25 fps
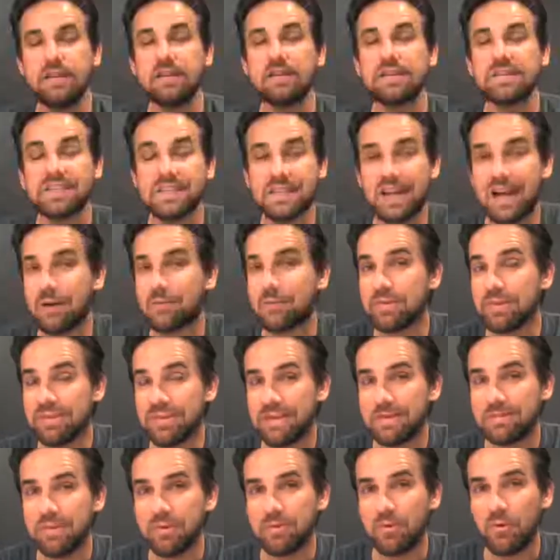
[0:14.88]
to start with,
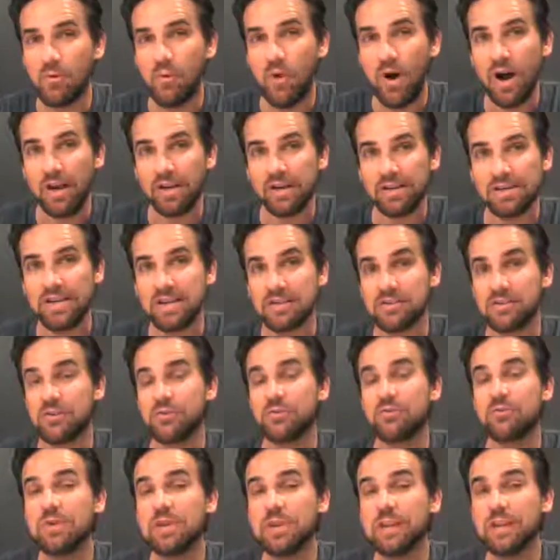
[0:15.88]
tip number 1 is actually
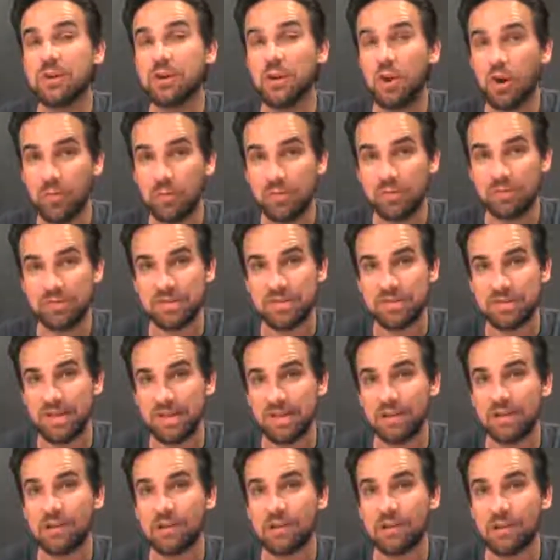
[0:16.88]
a really common
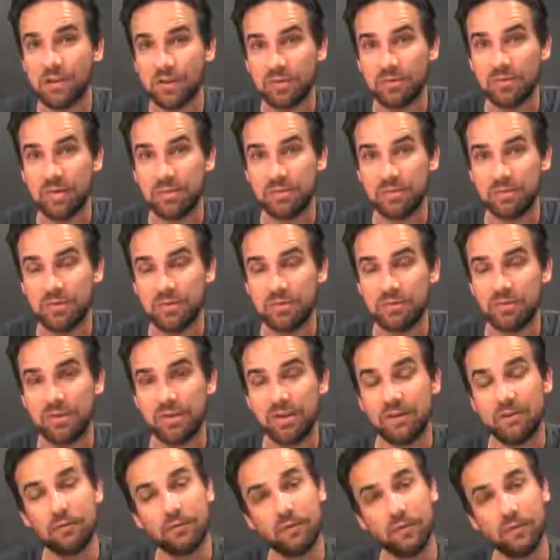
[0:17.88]
mistake a lot of people do when
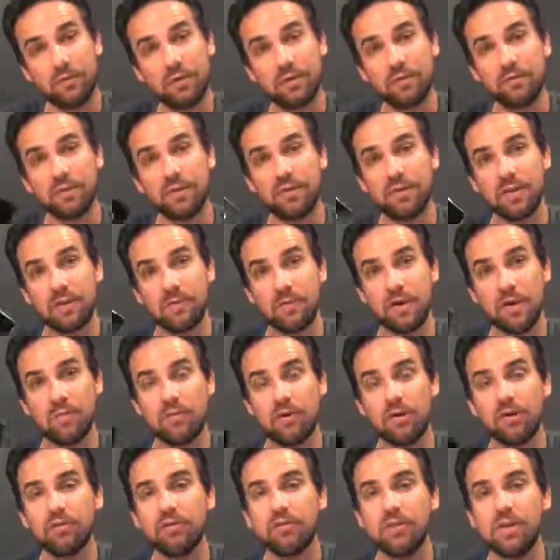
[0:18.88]
they're filming with their
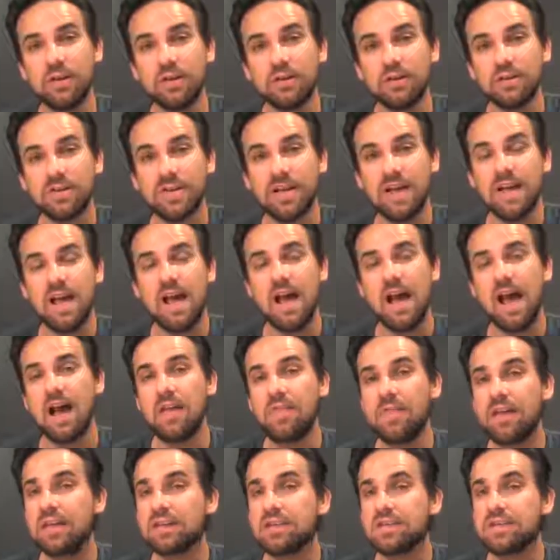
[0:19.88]
mobile phones,
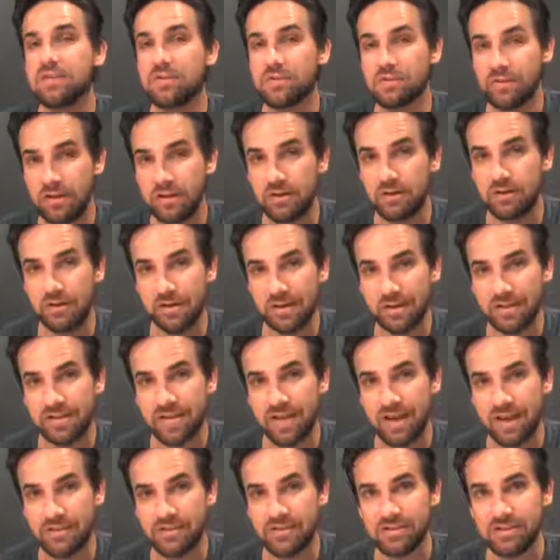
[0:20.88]
and that is screen
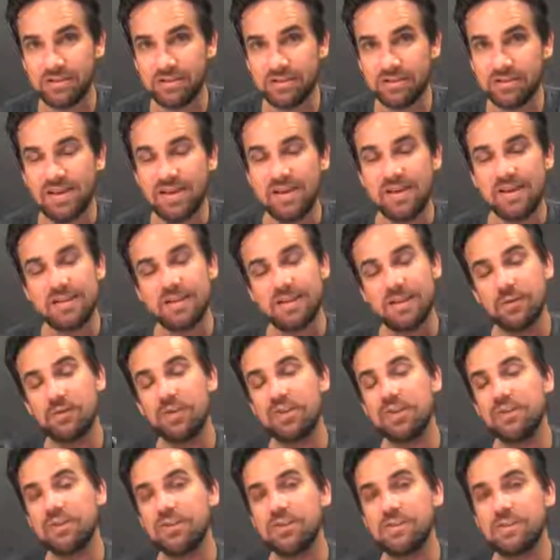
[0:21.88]
orientation. So when
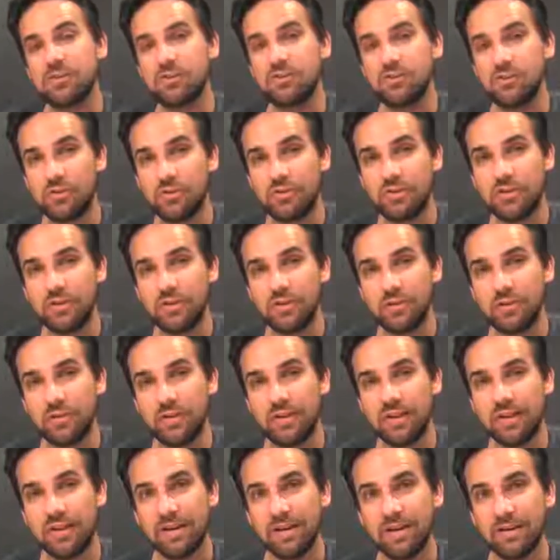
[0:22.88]
you're actually shooting your
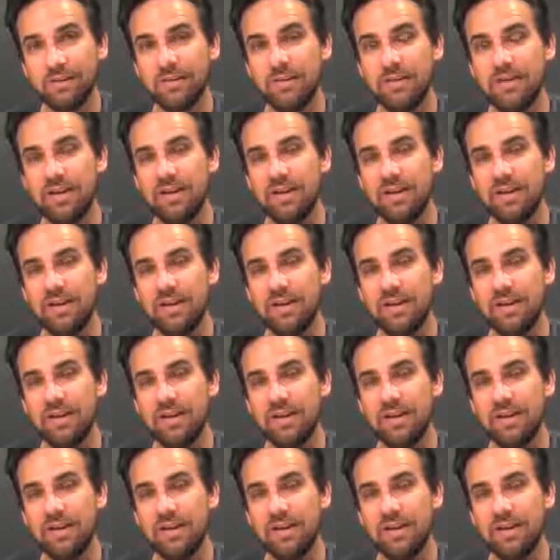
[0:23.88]
video,